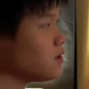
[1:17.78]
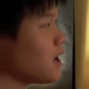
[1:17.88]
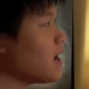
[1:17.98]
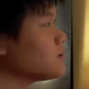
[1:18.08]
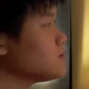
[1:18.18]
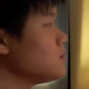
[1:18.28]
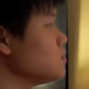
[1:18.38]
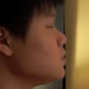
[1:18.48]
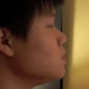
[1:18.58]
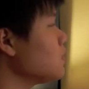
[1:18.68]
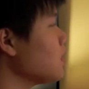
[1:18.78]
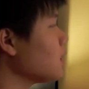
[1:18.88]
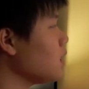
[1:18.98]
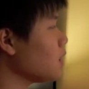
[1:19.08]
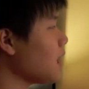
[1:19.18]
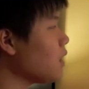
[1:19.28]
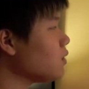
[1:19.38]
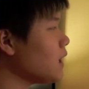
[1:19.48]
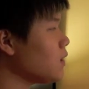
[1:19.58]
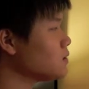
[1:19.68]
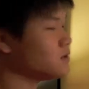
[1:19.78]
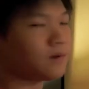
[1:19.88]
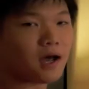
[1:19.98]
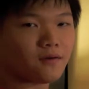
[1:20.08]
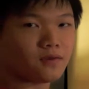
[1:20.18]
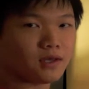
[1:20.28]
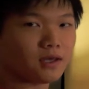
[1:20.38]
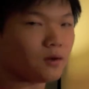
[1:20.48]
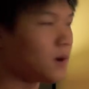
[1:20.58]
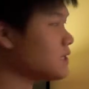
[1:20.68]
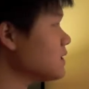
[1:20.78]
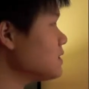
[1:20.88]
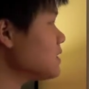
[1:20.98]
you how to calculate or derive the equation